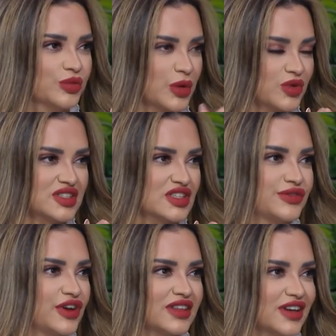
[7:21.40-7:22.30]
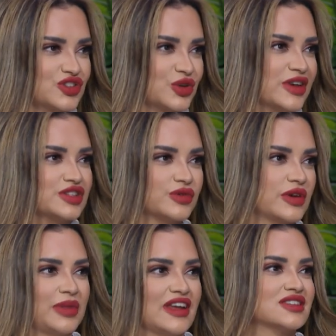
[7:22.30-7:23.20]
there was this fear that it's going to
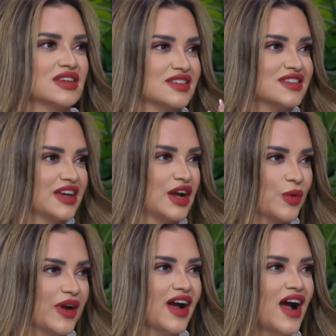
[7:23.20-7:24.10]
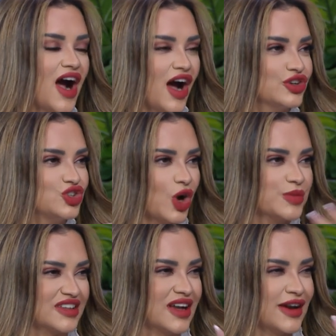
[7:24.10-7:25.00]
replace us and take away our
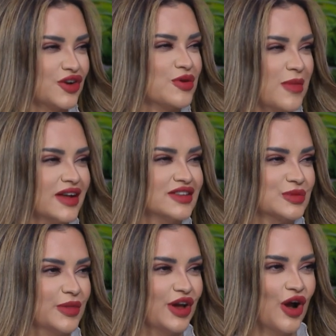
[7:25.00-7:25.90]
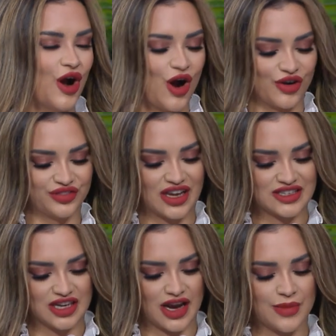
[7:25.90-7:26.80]
jobs. It kind of reminds me of that
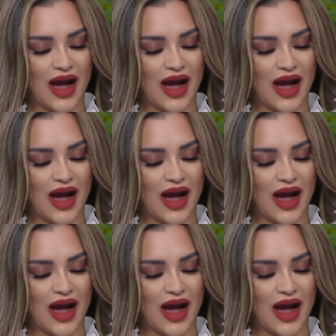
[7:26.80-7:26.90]
time.